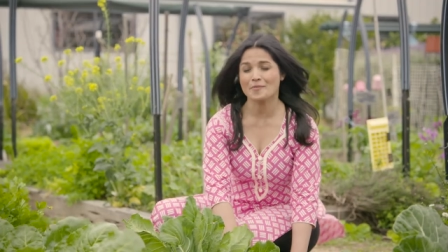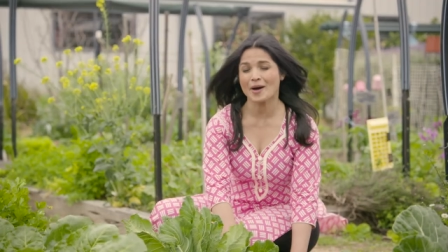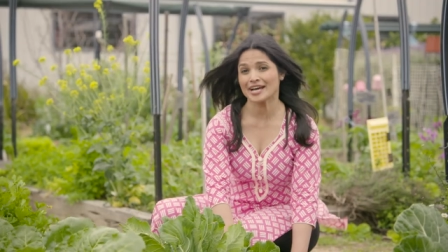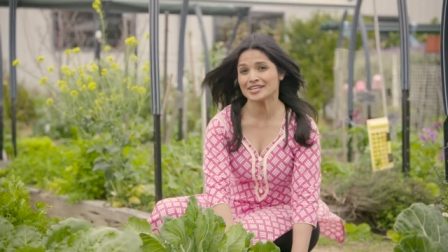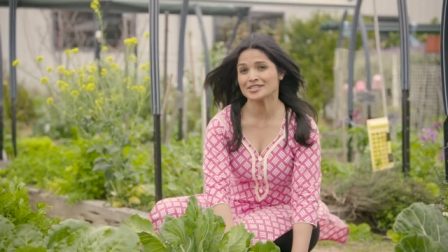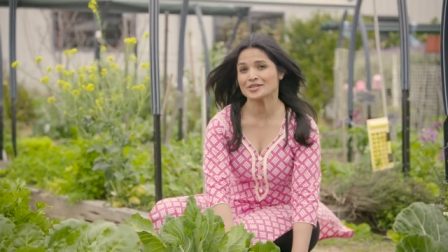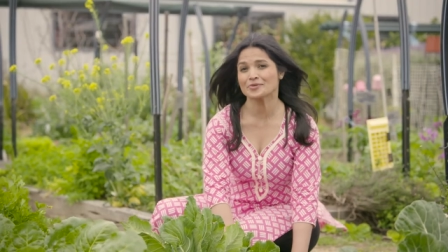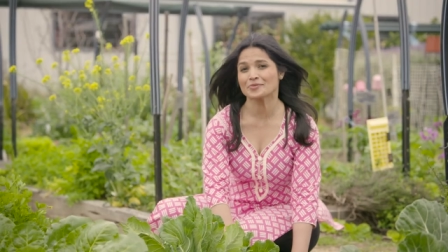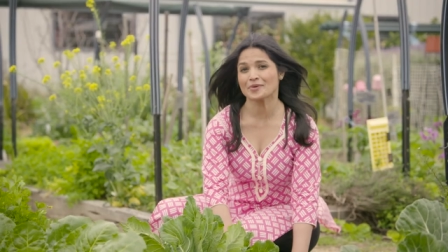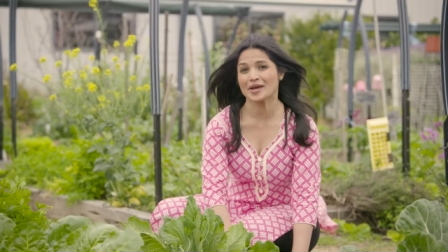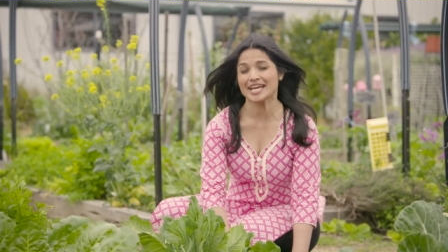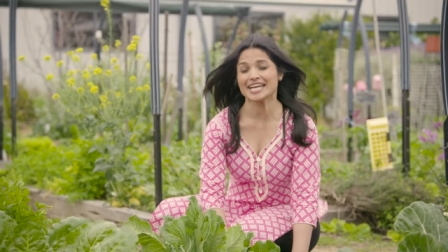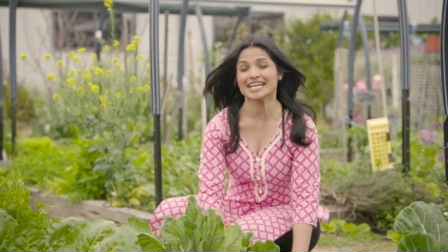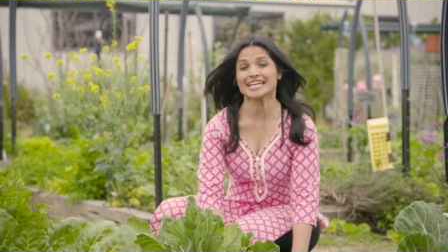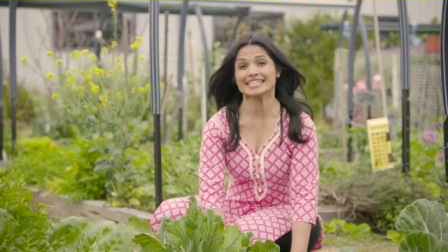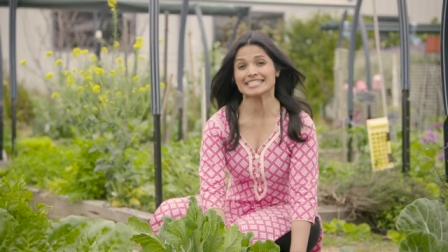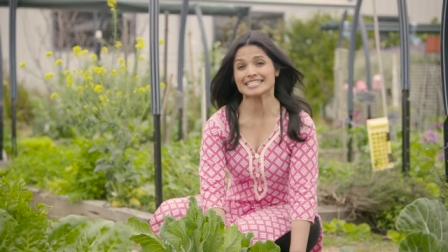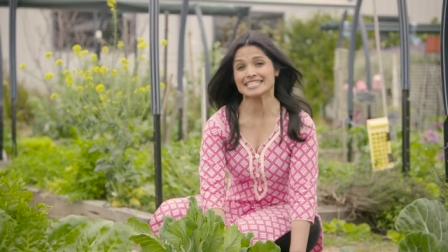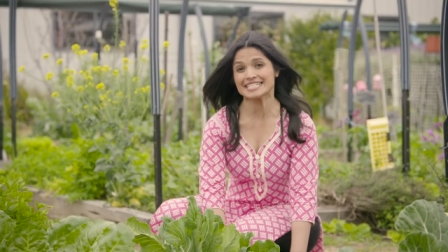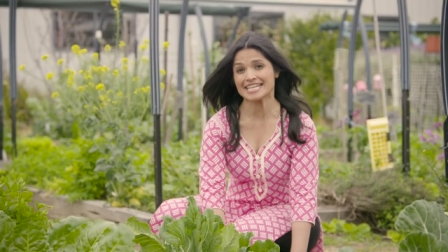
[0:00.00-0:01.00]
by the way,
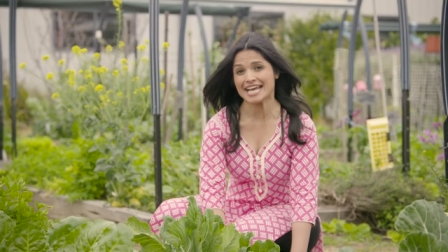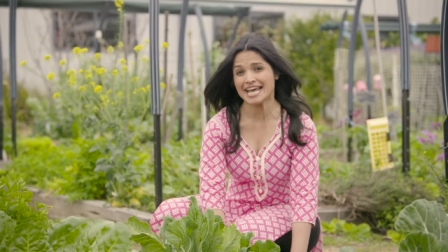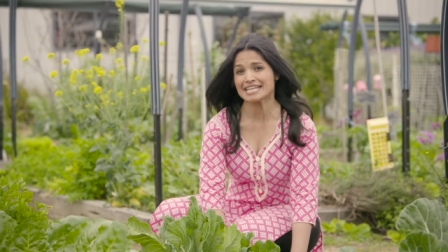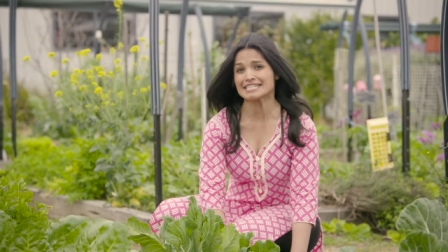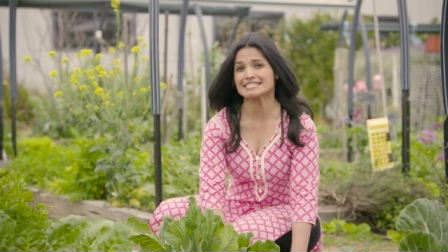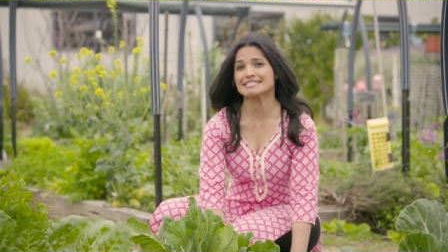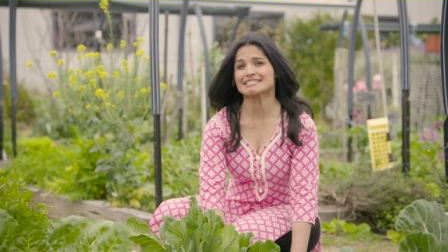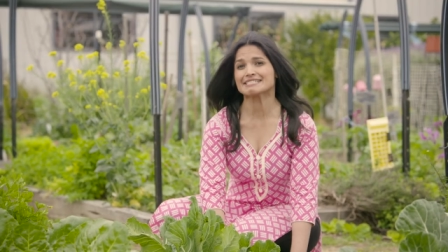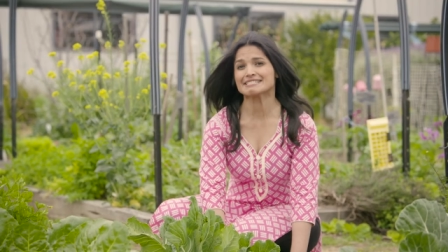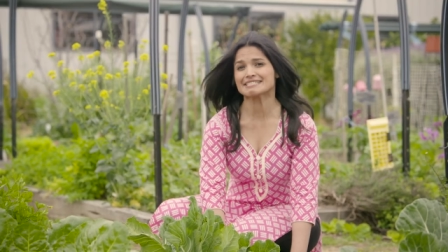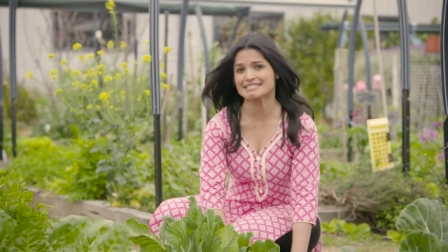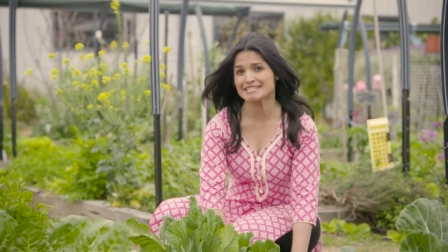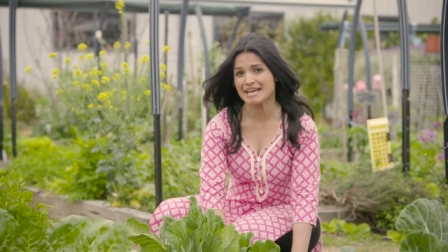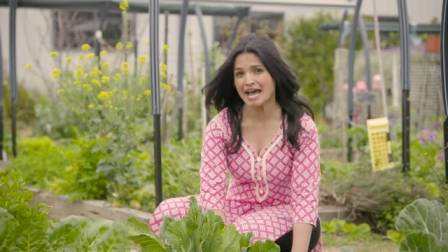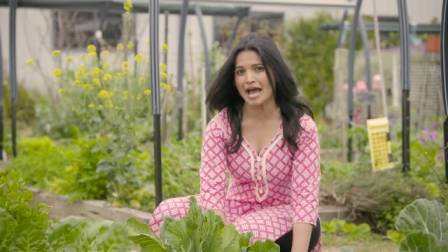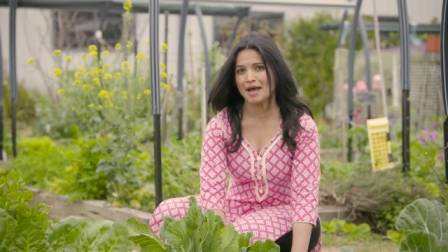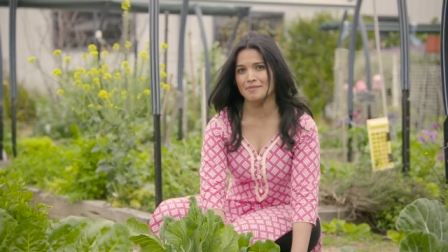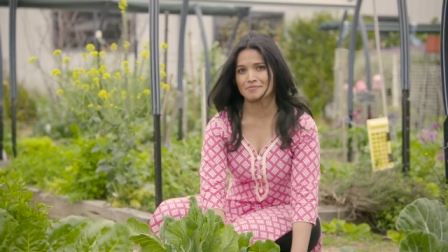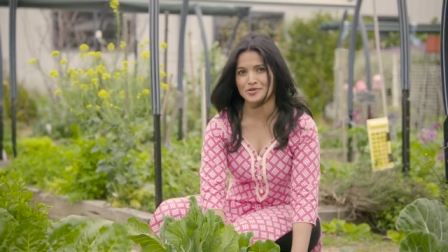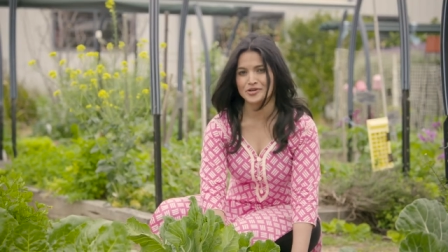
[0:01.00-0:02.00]
it tastes
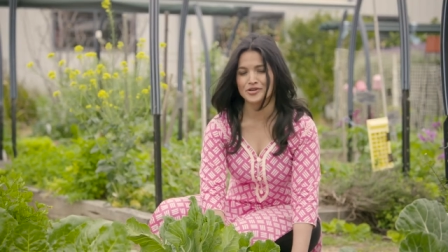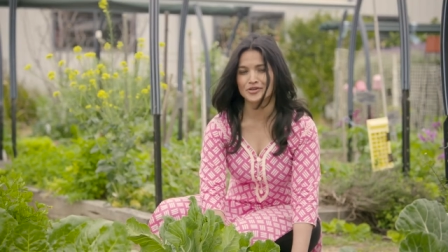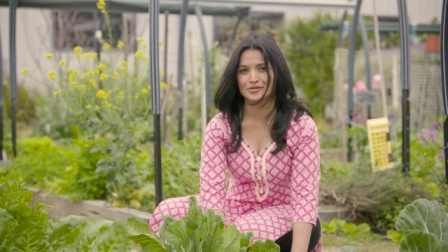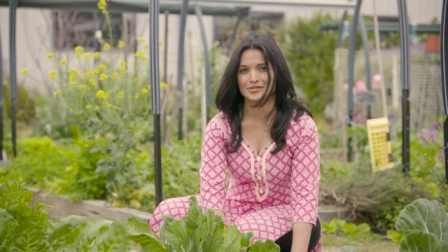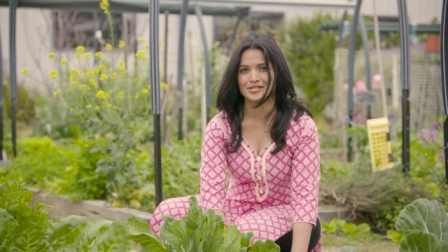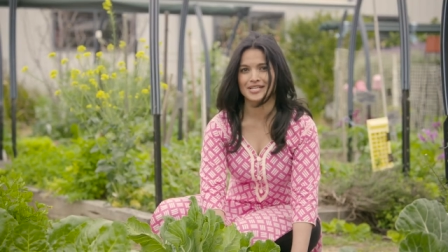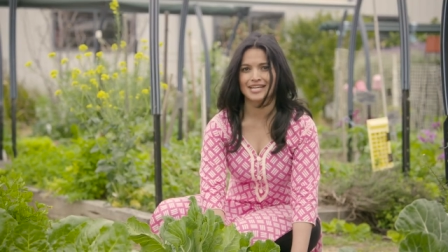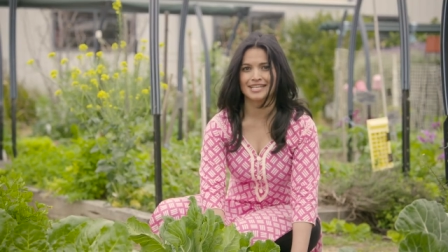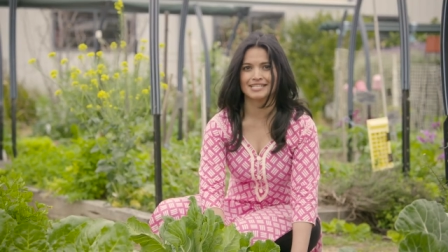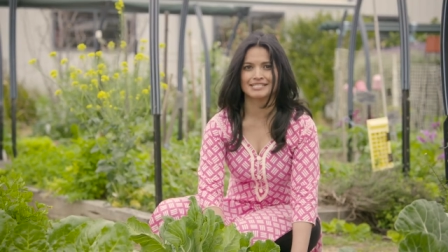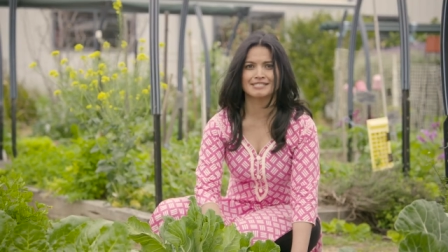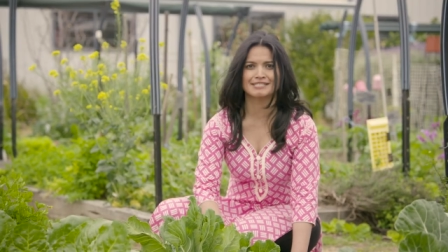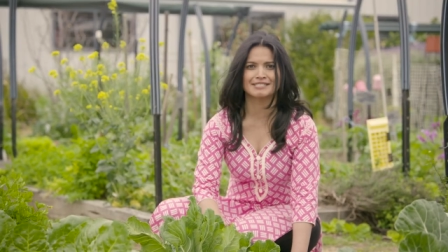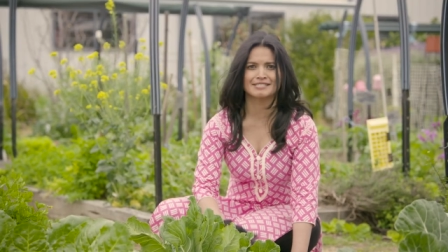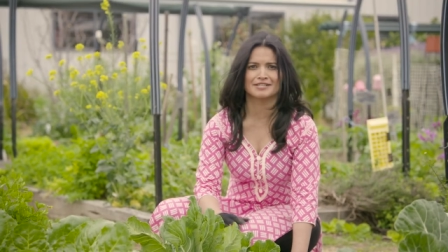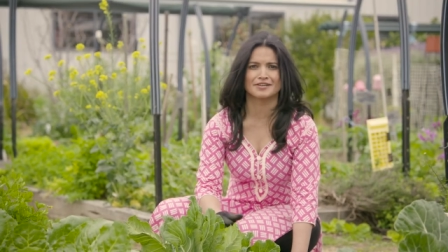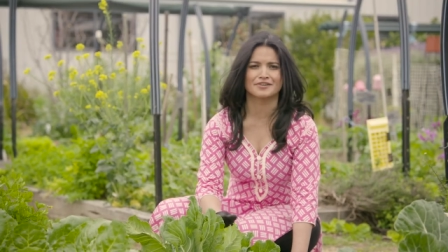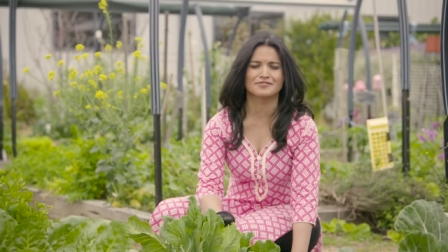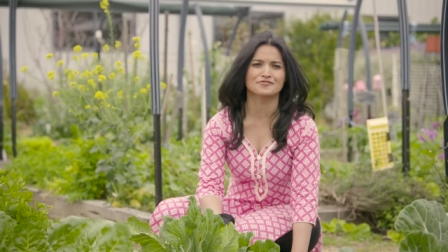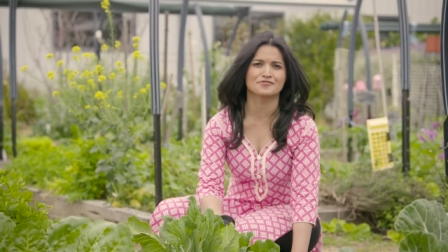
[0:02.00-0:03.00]
damn good in
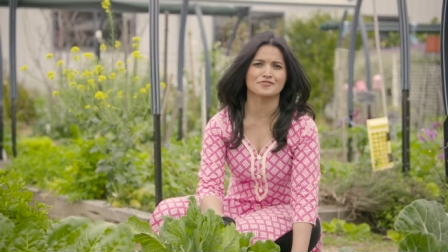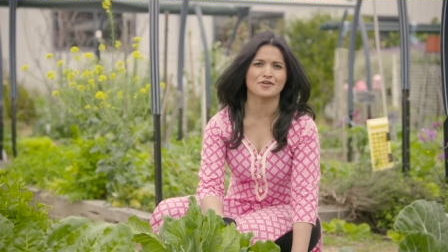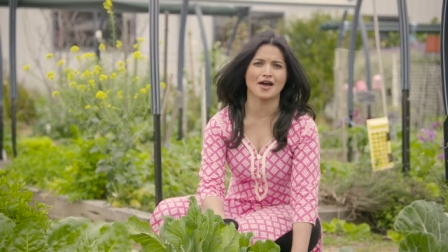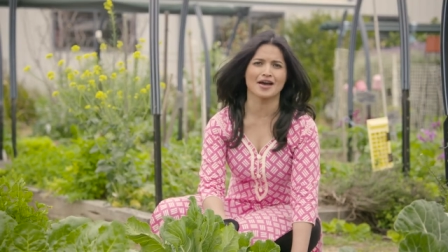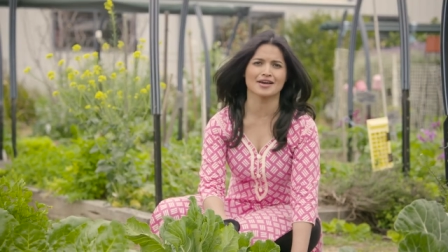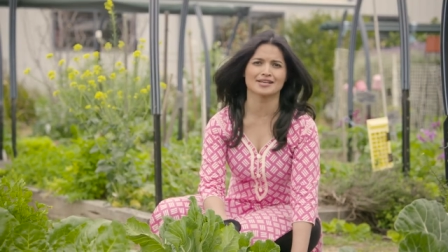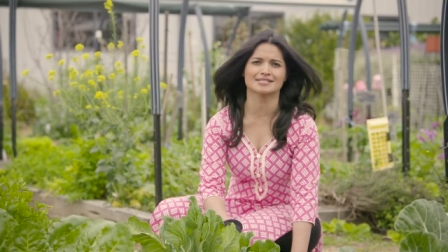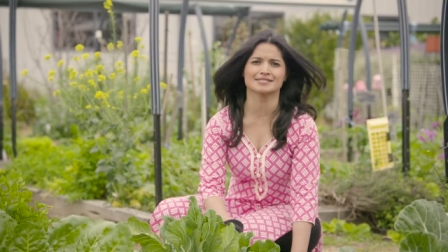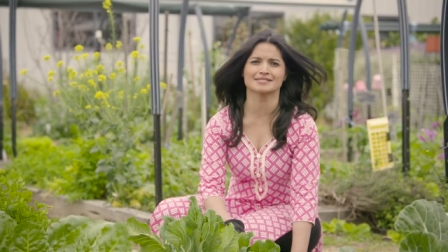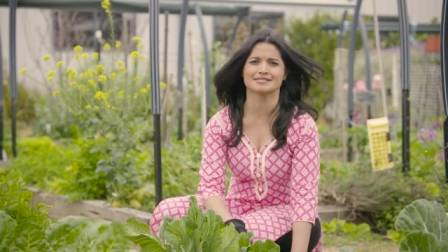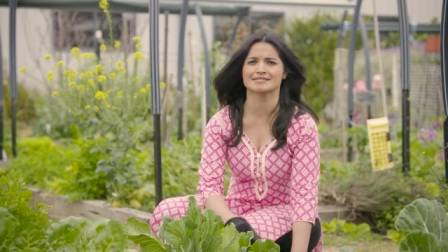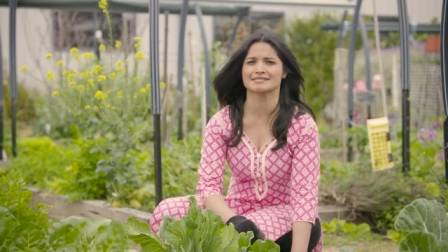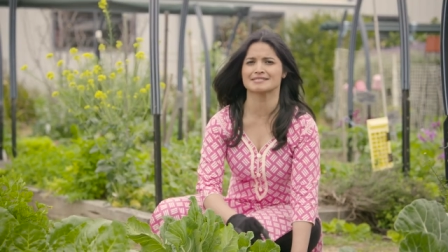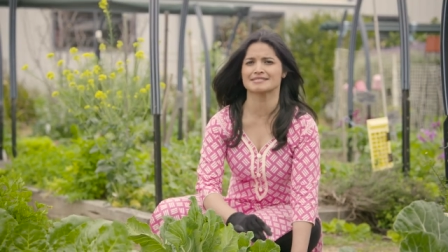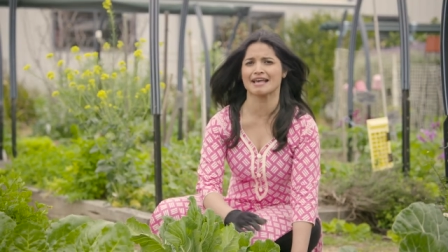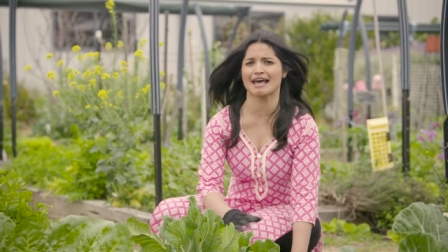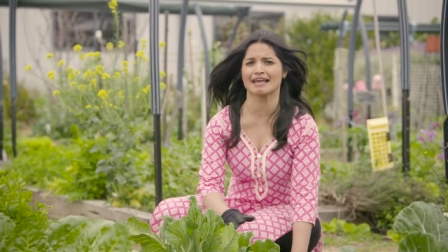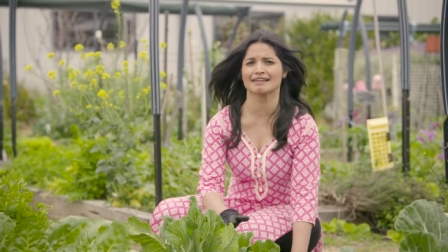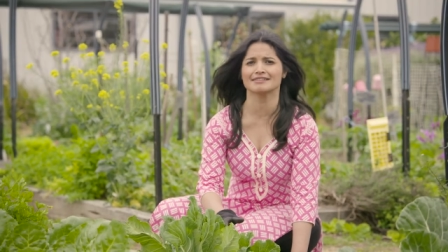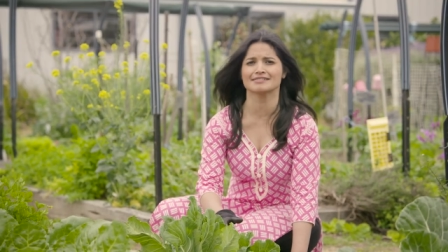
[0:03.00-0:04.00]
stir fries,
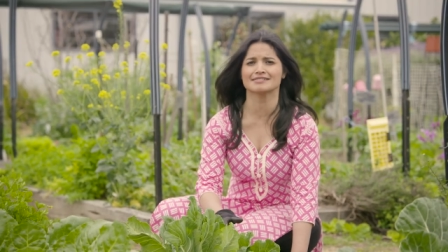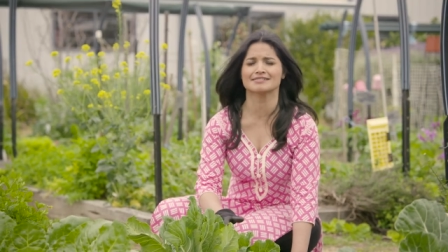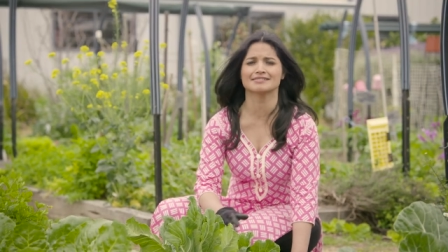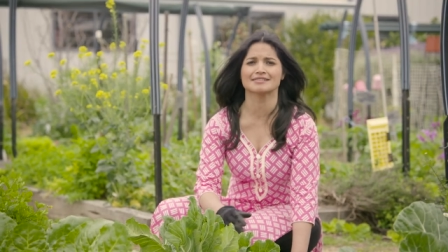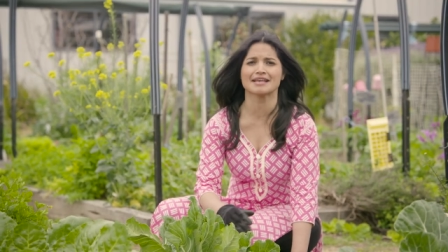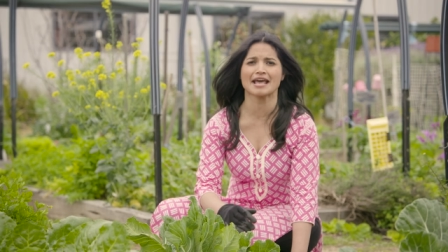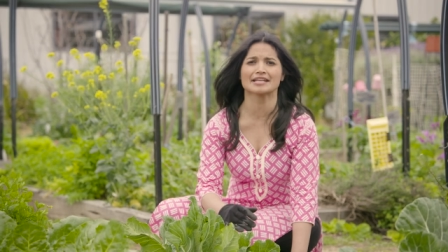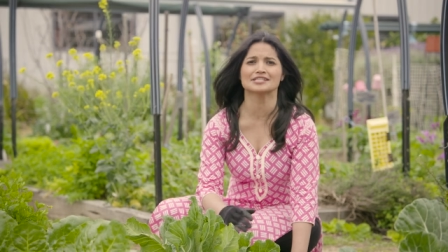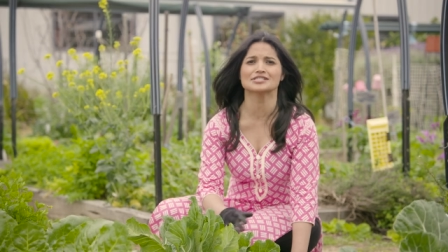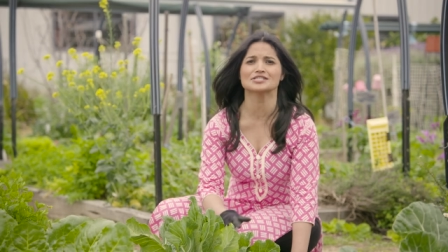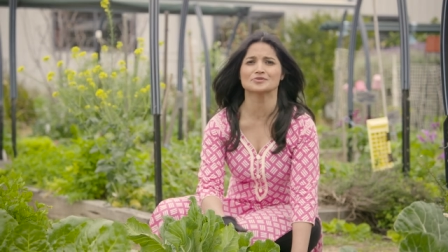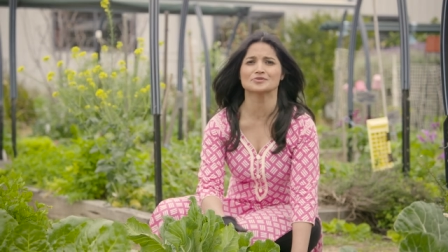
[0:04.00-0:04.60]
salads and